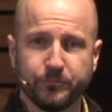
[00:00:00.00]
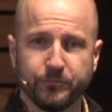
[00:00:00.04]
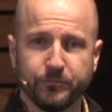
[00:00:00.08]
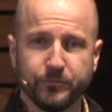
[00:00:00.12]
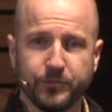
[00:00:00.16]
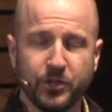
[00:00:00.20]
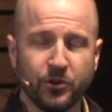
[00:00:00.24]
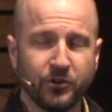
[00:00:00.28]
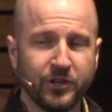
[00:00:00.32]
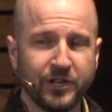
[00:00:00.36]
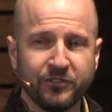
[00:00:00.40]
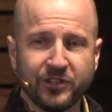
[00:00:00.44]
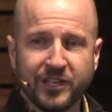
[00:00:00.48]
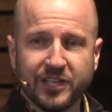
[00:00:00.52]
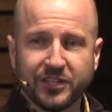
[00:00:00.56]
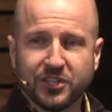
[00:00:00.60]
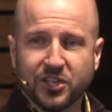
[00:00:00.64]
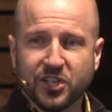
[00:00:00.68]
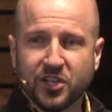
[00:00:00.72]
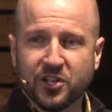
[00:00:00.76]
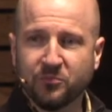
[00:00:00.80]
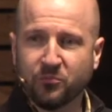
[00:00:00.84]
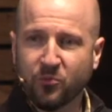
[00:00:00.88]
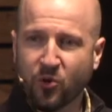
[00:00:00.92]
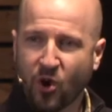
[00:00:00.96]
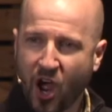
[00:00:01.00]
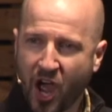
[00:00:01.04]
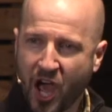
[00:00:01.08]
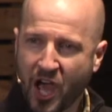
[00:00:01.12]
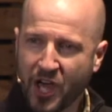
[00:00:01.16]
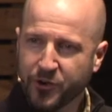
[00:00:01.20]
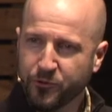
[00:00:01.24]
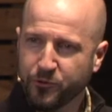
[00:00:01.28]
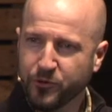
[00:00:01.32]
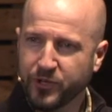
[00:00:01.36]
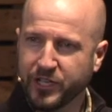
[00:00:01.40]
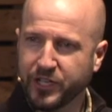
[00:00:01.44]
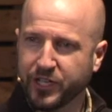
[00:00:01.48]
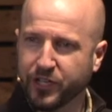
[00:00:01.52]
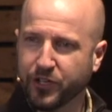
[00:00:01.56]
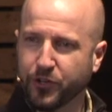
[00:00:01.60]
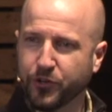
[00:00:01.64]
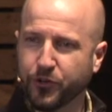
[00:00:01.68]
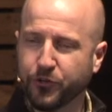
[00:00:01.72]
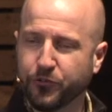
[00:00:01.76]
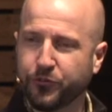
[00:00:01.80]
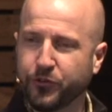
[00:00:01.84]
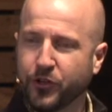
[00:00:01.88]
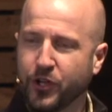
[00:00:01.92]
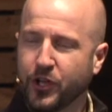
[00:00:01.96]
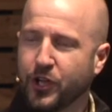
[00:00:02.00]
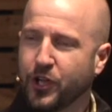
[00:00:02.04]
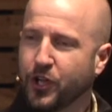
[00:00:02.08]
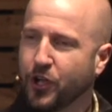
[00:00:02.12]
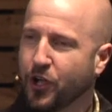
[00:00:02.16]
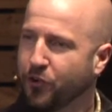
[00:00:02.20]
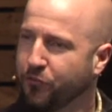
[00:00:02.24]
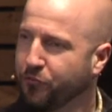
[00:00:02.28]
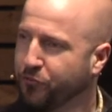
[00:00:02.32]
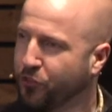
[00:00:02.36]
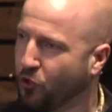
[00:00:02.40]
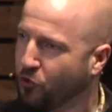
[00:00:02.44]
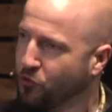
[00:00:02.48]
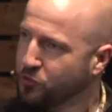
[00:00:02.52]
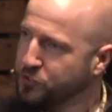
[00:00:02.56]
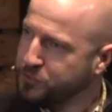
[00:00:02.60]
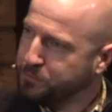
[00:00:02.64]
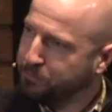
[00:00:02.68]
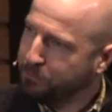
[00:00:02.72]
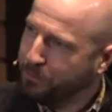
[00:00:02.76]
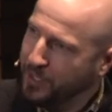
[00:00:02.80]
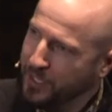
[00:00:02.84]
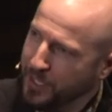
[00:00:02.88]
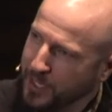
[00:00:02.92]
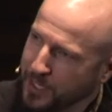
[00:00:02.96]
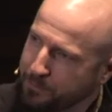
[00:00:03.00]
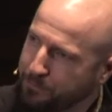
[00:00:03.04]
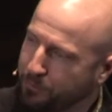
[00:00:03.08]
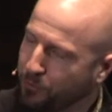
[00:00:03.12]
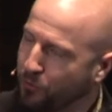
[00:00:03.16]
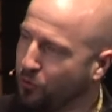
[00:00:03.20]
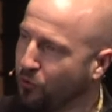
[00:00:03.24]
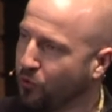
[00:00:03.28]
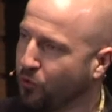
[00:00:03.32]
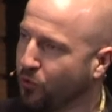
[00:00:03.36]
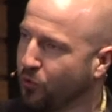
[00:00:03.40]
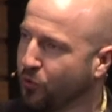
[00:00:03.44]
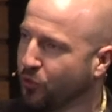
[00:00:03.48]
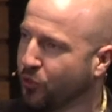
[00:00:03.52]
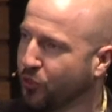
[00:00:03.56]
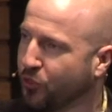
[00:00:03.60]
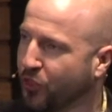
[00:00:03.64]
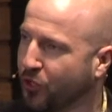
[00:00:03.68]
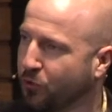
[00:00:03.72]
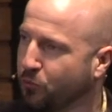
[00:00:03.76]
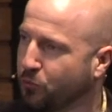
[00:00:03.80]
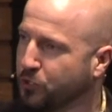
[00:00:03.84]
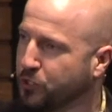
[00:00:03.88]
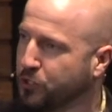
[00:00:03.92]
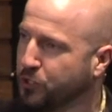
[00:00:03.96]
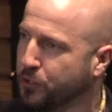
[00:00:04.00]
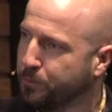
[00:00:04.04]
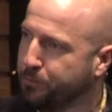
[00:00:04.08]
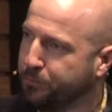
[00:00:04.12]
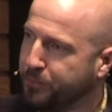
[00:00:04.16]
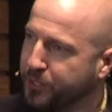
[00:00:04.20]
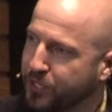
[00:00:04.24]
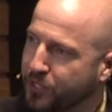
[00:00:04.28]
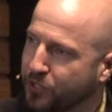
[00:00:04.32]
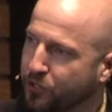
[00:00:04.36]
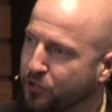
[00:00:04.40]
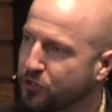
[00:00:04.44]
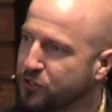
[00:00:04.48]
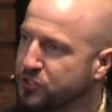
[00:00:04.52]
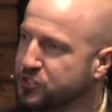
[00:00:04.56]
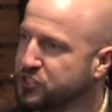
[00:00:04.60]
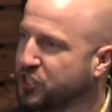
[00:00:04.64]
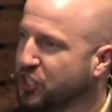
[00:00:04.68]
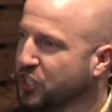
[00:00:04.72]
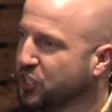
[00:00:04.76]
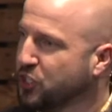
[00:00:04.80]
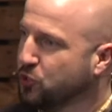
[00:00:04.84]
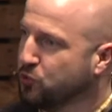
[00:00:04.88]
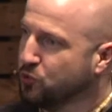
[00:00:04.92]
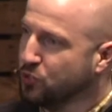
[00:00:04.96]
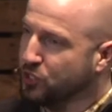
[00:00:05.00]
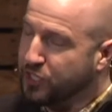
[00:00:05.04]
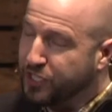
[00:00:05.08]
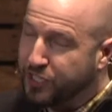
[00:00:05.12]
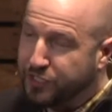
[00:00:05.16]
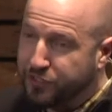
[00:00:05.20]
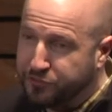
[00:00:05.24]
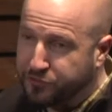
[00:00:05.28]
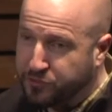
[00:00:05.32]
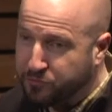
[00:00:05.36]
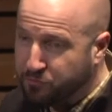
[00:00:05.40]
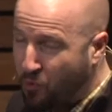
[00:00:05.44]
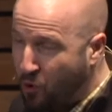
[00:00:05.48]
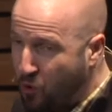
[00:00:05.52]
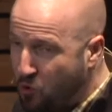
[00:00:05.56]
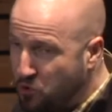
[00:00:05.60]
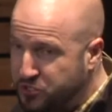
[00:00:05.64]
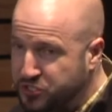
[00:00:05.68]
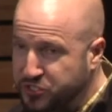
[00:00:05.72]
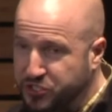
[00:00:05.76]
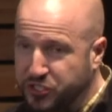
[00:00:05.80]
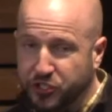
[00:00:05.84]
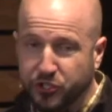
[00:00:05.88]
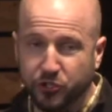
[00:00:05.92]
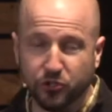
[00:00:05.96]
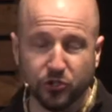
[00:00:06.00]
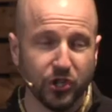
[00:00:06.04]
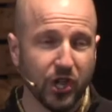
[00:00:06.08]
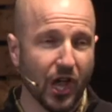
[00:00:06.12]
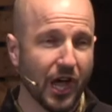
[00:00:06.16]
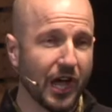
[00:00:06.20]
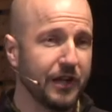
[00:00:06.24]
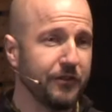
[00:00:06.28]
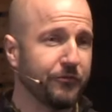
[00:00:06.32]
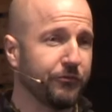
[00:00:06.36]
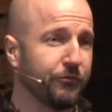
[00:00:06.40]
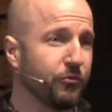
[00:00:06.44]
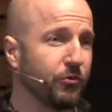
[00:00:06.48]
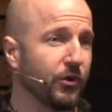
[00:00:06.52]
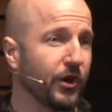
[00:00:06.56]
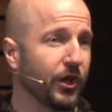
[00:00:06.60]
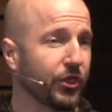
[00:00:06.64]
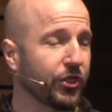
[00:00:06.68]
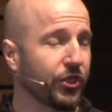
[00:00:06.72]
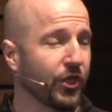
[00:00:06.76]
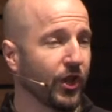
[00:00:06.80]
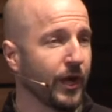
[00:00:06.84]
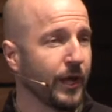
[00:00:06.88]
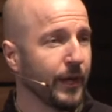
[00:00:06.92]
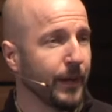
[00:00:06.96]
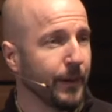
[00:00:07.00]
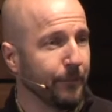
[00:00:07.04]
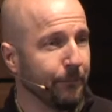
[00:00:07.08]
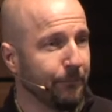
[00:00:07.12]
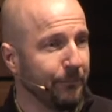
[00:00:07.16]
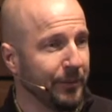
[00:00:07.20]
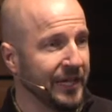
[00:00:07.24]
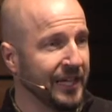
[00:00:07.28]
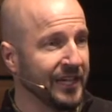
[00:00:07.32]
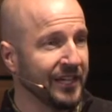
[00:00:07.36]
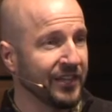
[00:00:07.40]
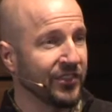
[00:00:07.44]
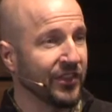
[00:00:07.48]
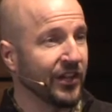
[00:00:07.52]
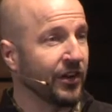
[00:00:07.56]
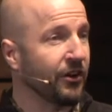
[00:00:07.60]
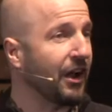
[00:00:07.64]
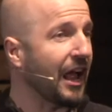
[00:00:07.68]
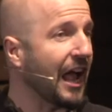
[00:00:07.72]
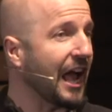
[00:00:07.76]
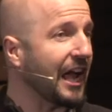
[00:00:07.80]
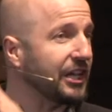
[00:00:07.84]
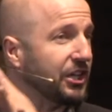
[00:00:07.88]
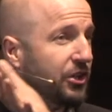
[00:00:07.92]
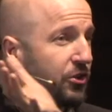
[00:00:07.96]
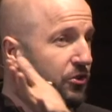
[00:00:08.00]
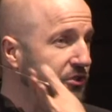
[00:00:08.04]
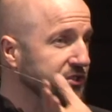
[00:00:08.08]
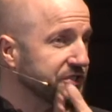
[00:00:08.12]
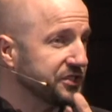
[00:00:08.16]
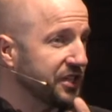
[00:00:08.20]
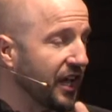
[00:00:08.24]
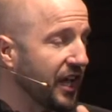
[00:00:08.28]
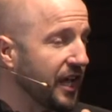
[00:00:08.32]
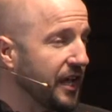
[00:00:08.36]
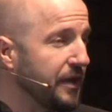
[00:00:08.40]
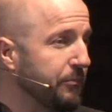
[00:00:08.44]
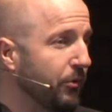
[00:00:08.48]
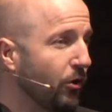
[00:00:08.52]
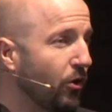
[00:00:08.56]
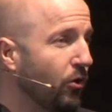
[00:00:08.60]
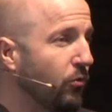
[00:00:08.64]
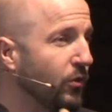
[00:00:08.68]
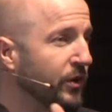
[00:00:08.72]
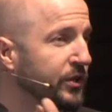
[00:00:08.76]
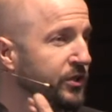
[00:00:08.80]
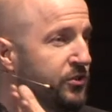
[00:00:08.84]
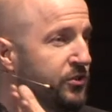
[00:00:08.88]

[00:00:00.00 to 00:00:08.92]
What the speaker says: You don't even get the camaraderie of those people that were your peers that you lived most of your life with, being there at your table when